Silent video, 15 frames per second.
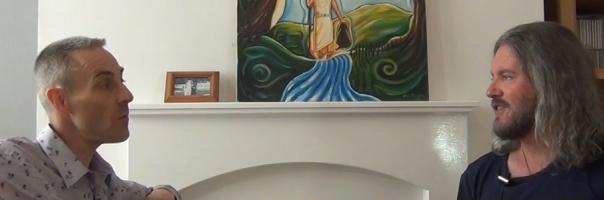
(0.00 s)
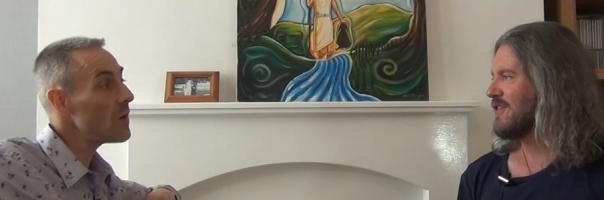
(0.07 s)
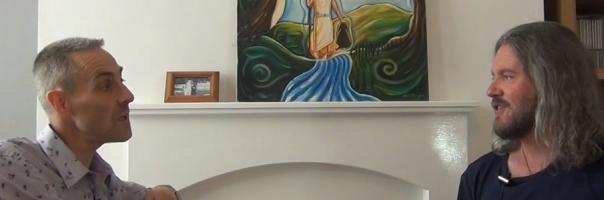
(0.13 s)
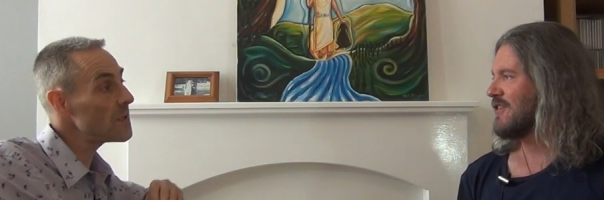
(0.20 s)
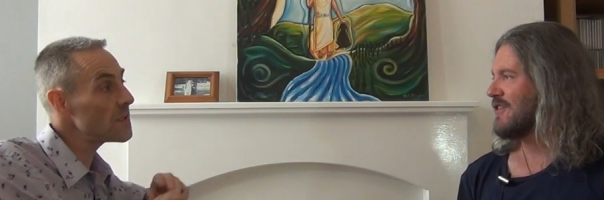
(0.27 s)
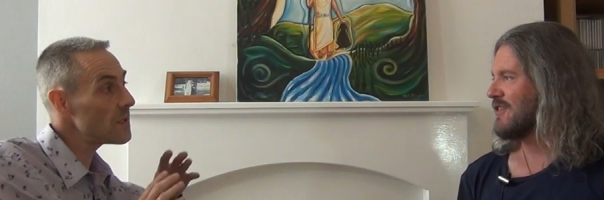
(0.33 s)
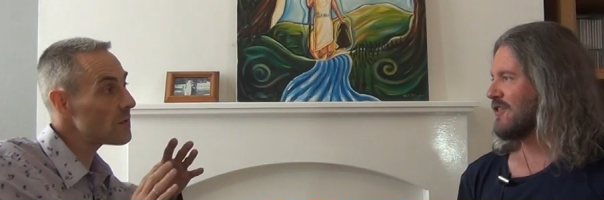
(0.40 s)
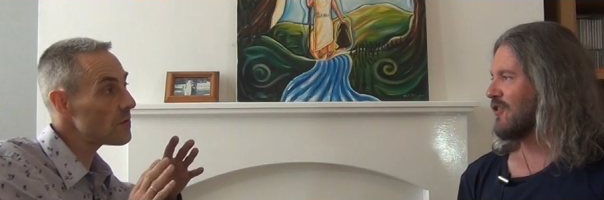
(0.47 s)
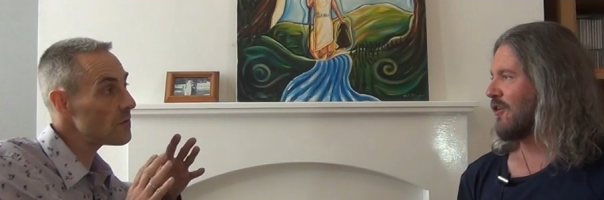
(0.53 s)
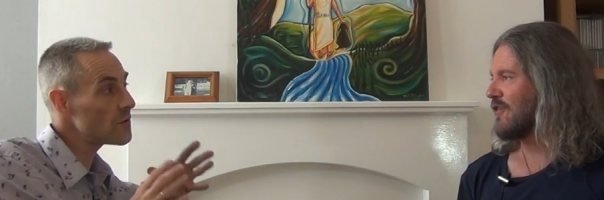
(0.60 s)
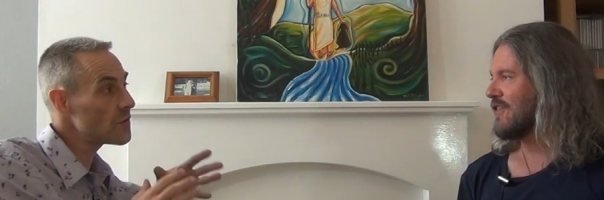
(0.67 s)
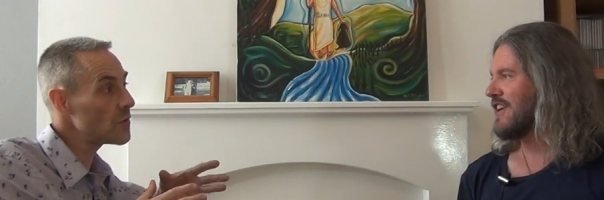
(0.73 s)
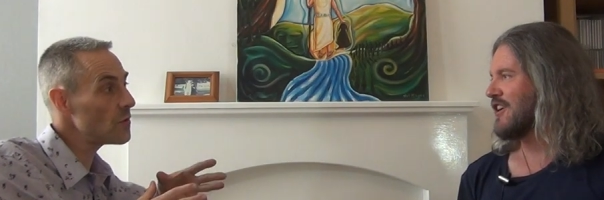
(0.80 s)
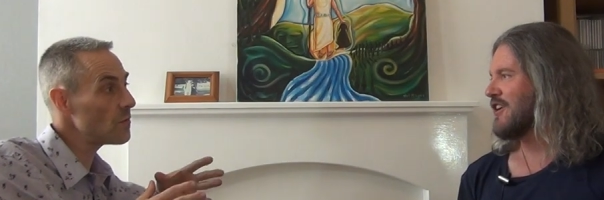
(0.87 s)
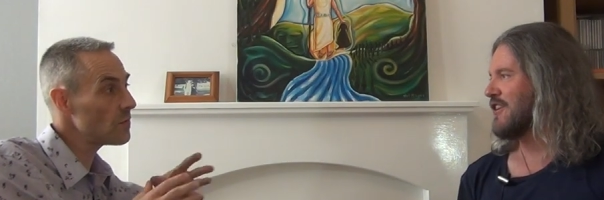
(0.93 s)
Speaker 1: well, you see, there are
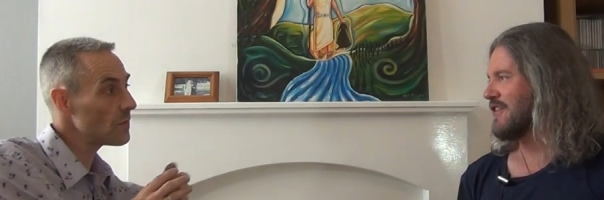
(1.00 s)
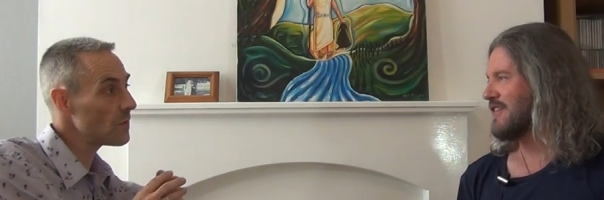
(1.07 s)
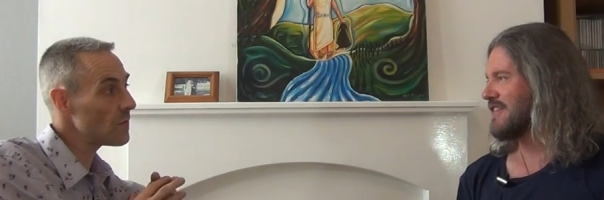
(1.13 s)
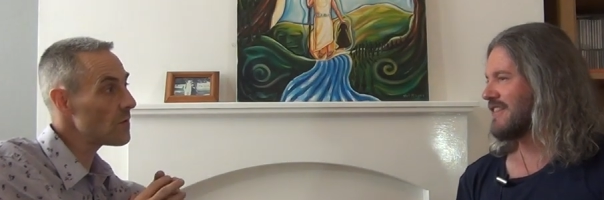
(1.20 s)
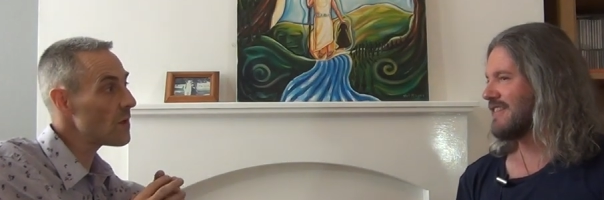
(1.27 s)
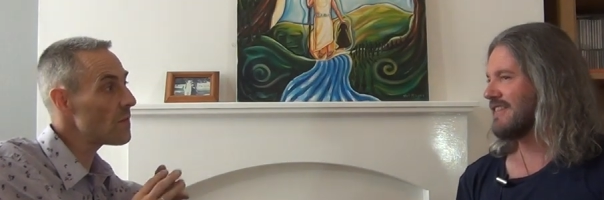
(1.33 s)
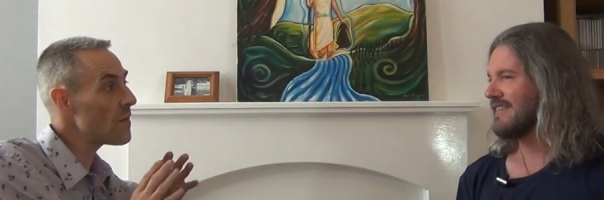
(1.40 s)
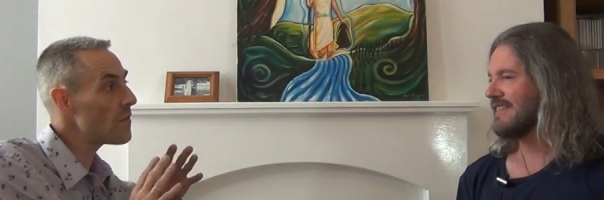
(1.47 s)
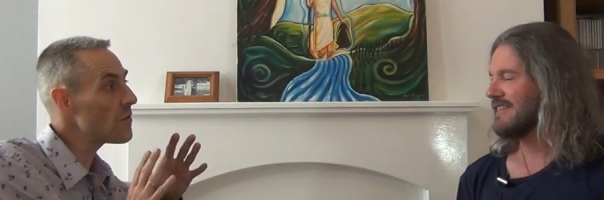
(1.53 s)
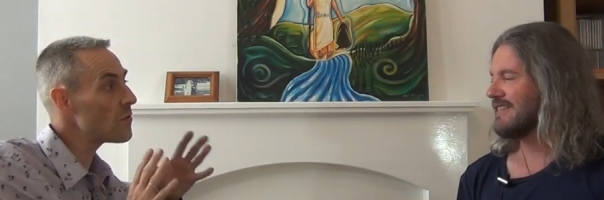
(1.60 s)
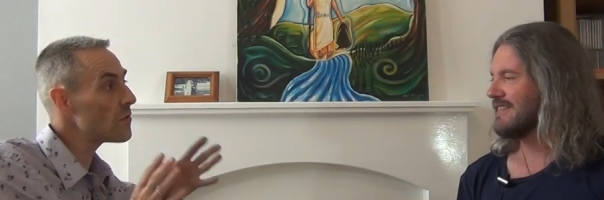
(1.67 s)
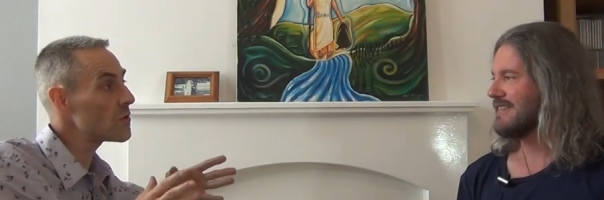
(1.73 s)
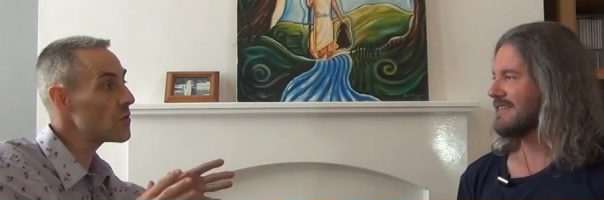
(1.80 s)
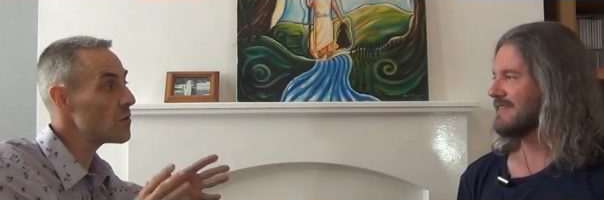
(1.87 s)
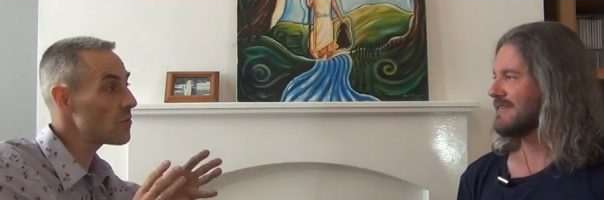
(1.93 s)
two. the, the,
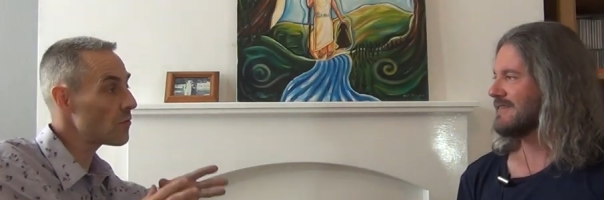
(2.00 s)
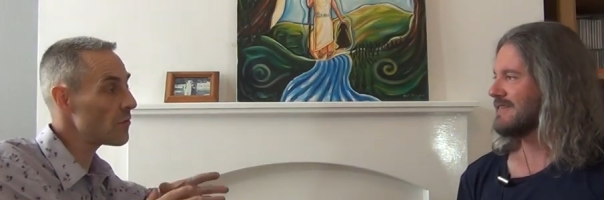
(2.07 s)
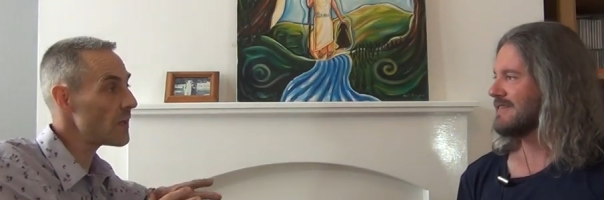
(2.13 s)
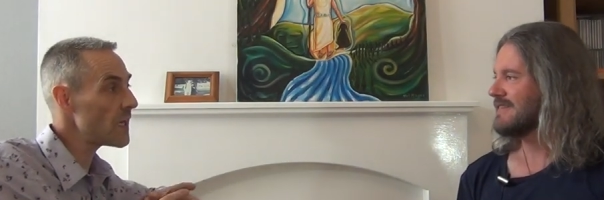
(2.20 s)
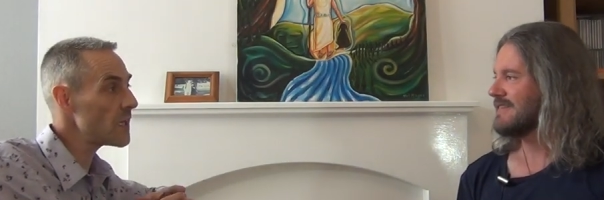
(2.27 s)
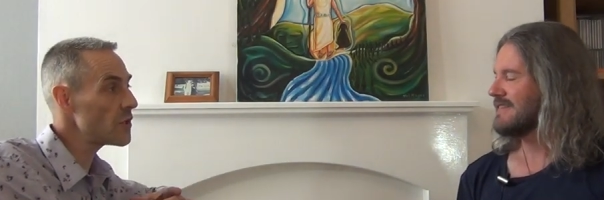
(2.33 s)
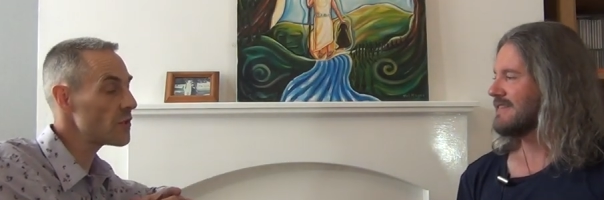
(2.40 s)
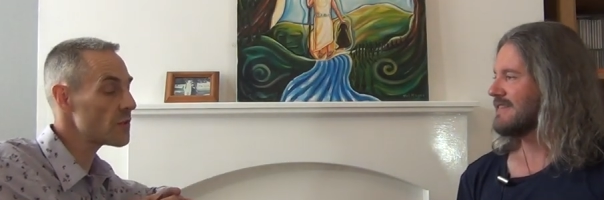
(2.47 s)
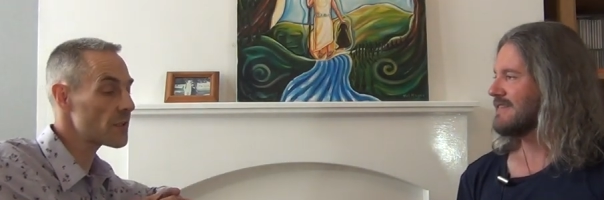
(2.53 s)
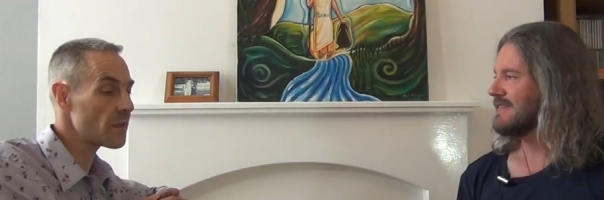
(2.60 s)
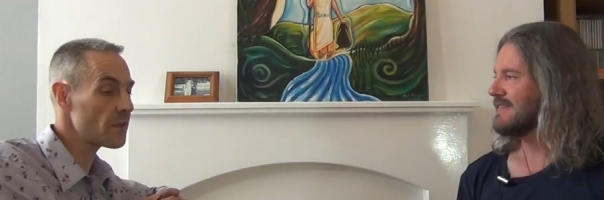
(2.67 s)
there are two creations.